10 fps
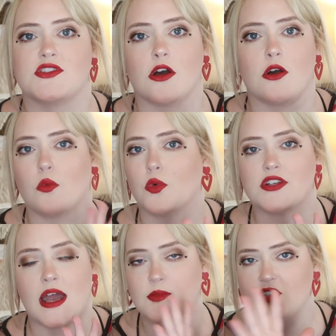So
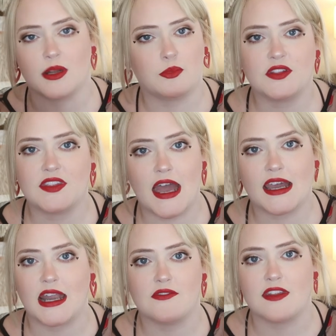I'm just going to put
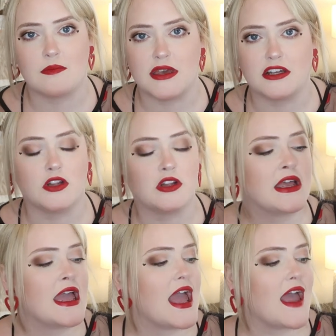that kind of in the middle,
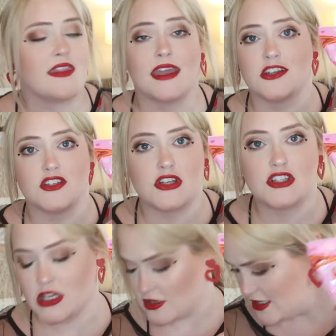and they can just
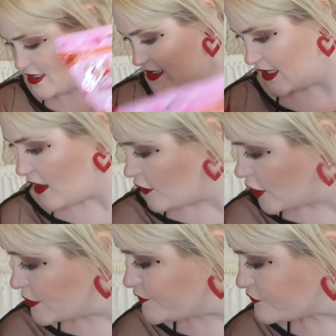share these
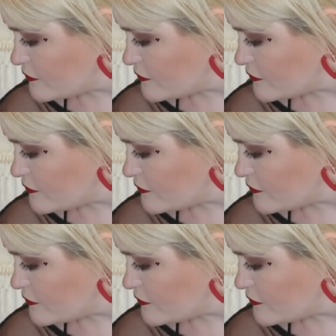together.